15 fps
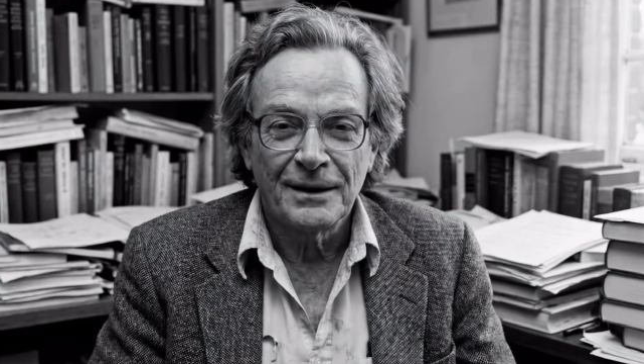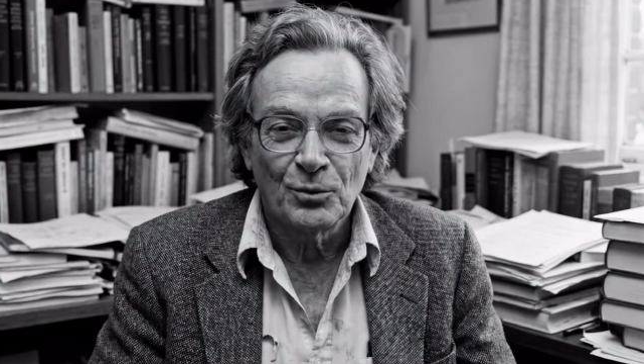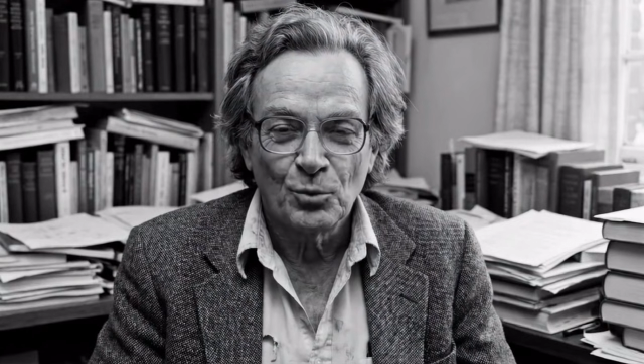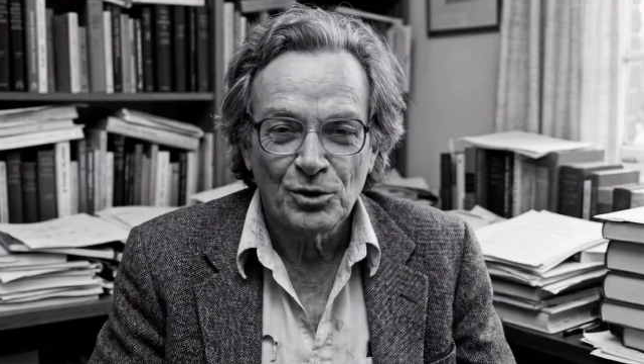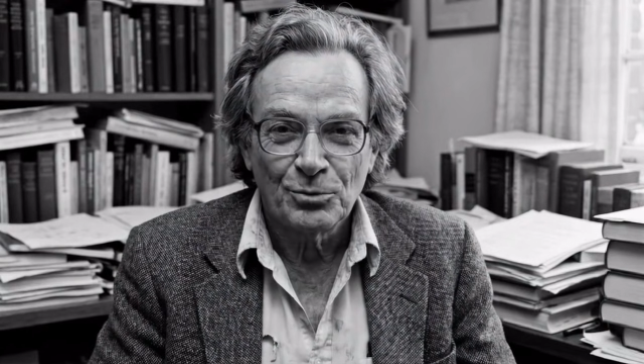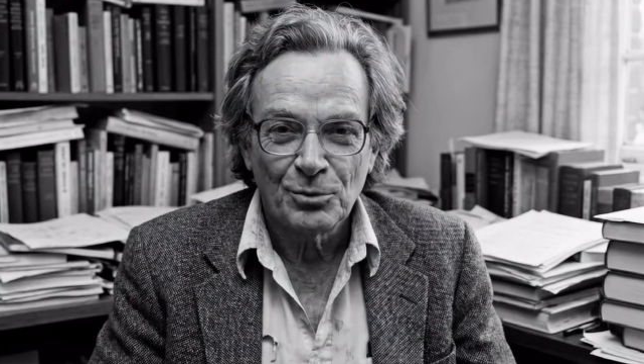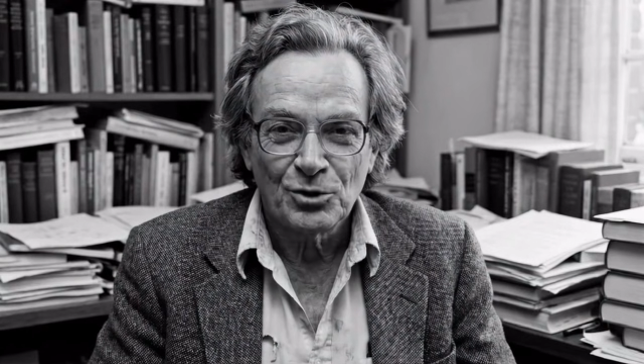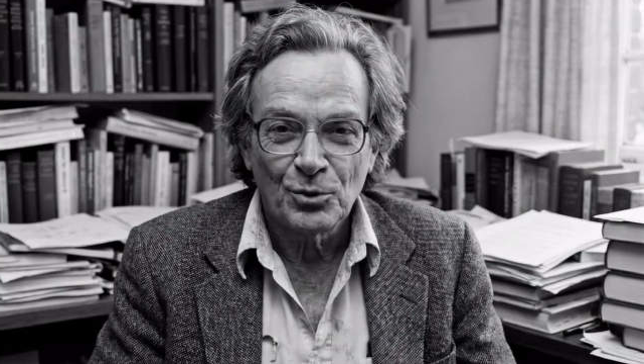
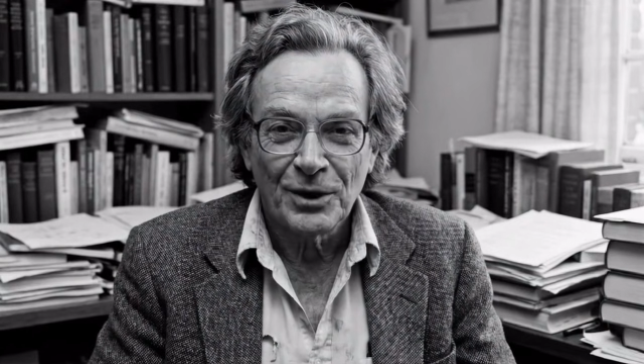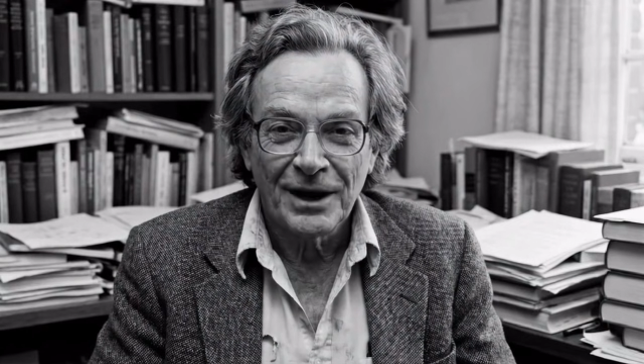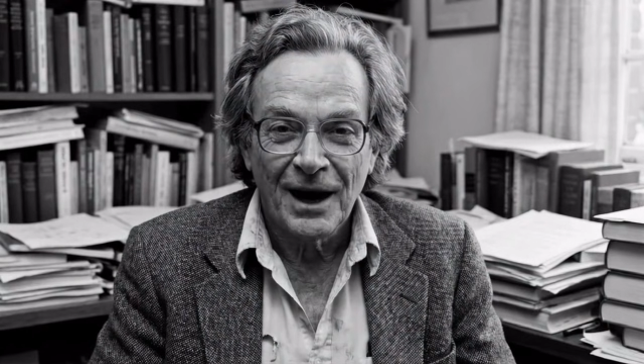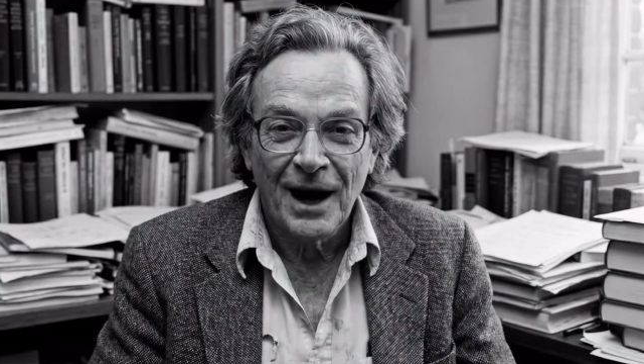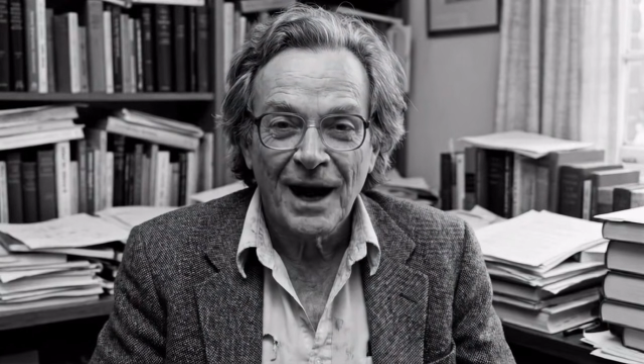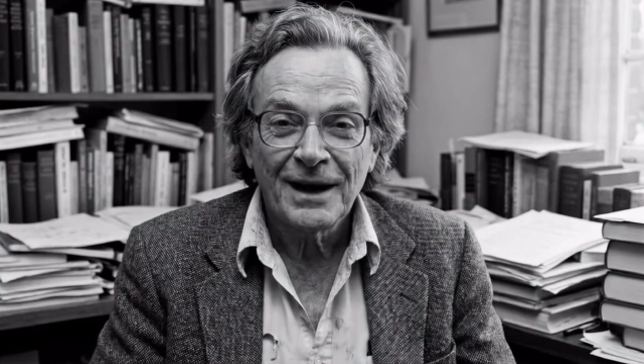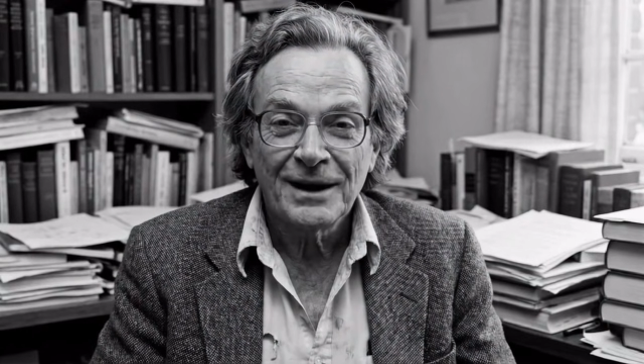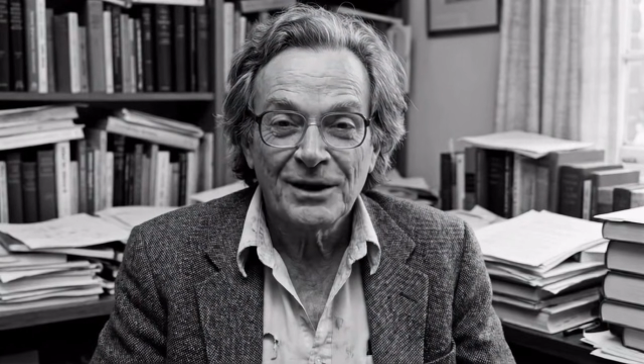What's between
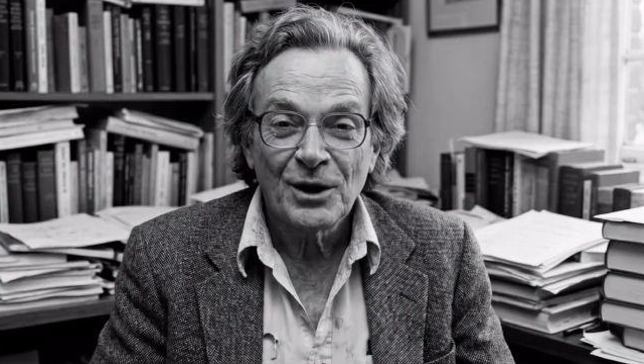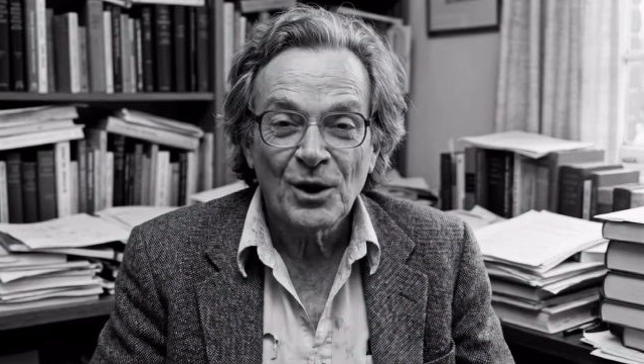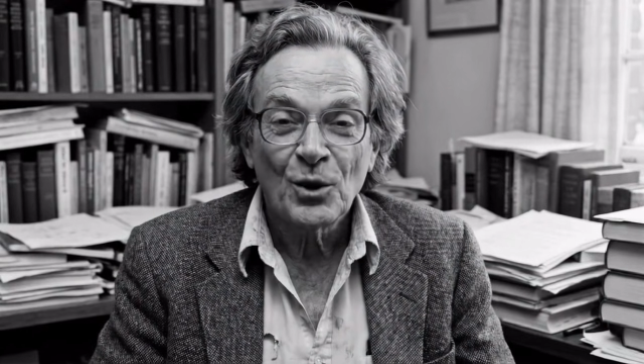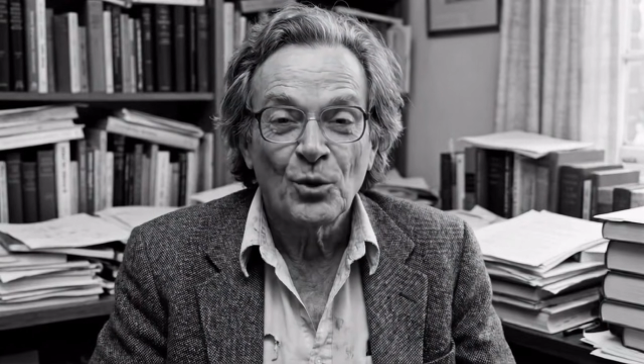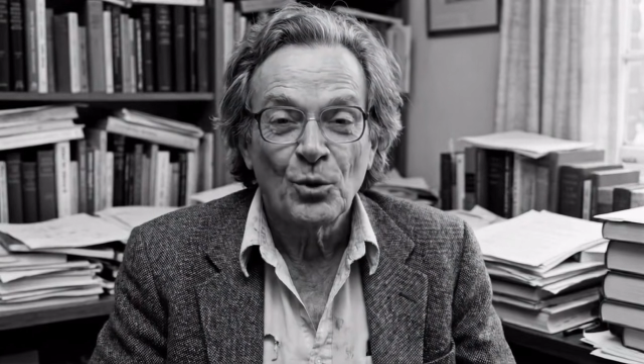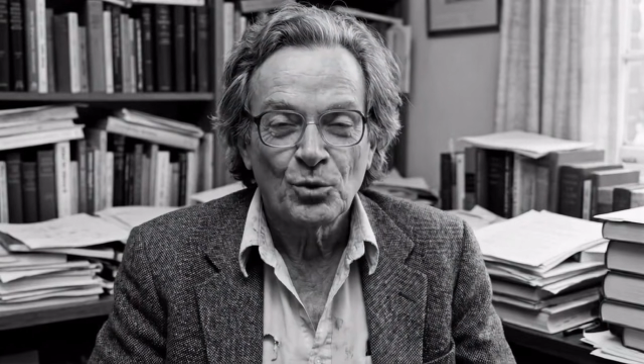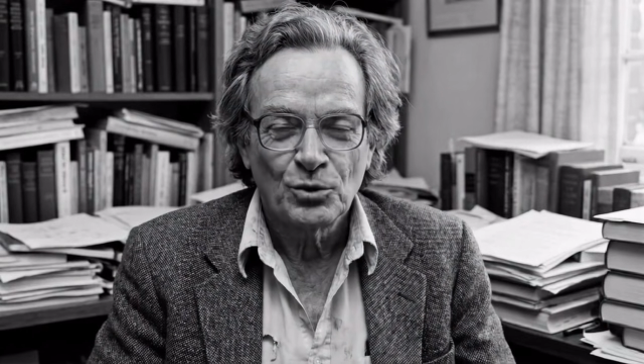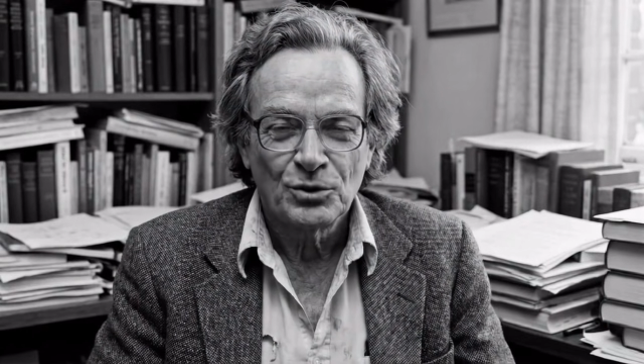hot and
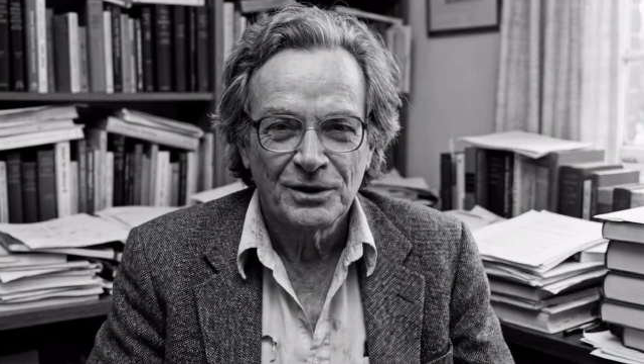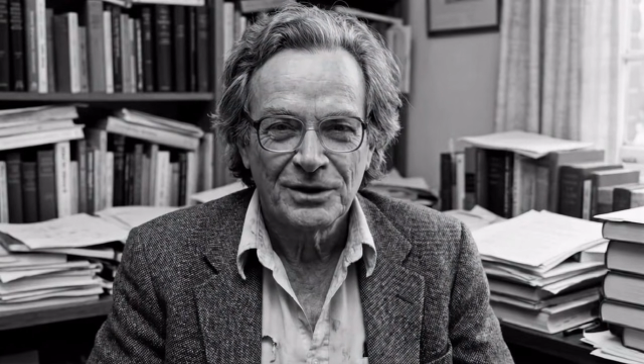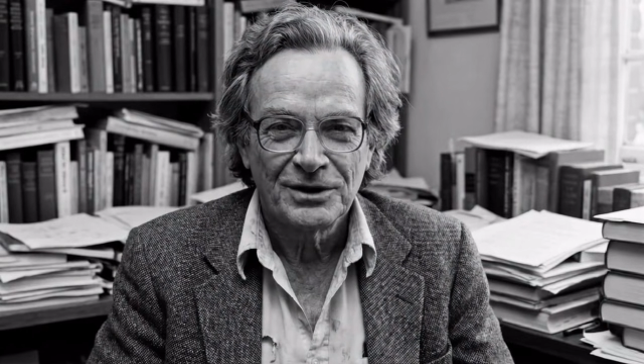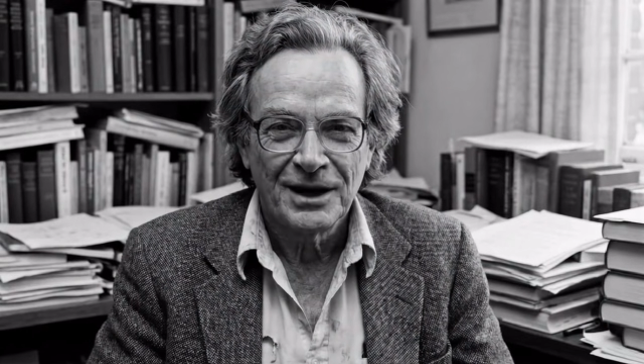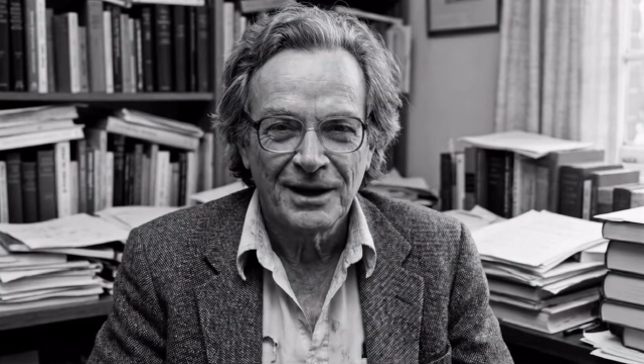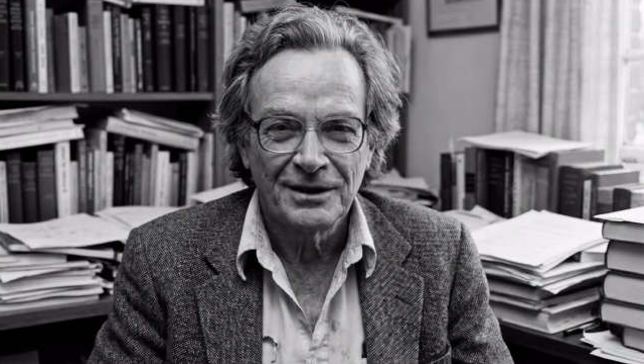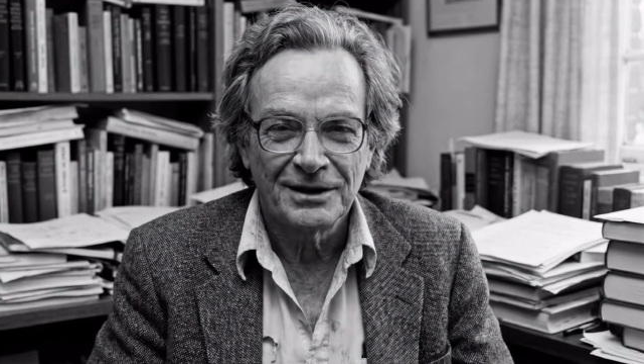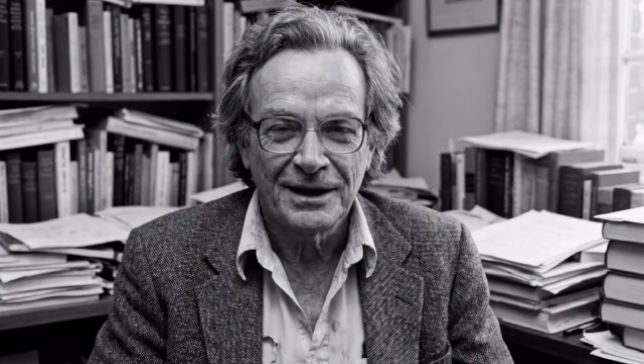cold?
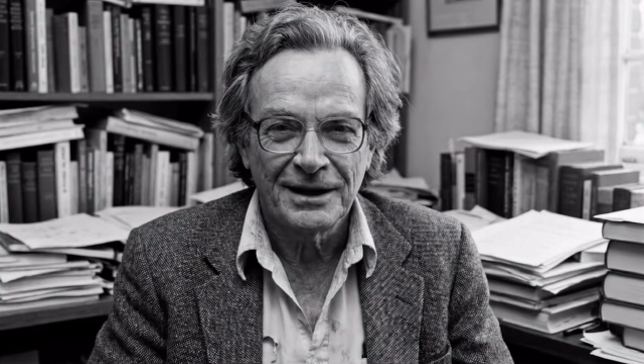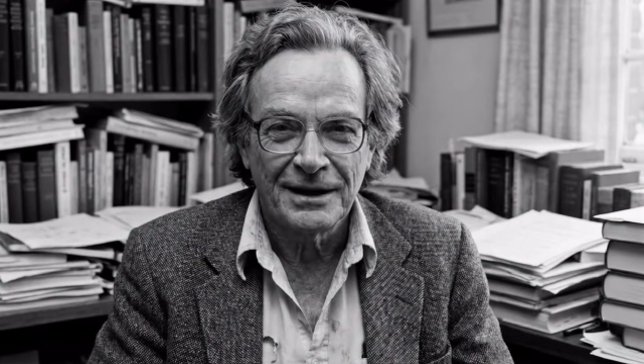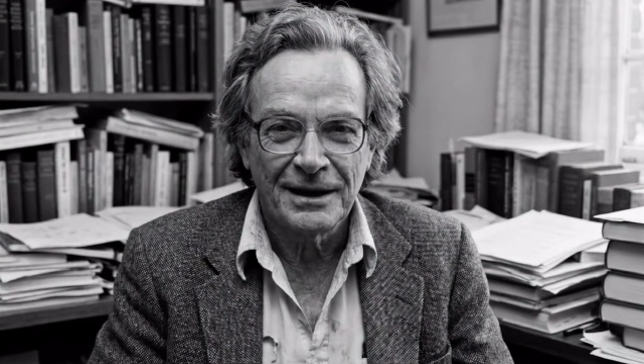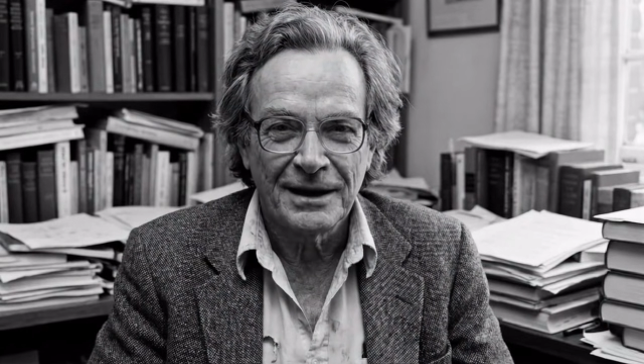Nothing.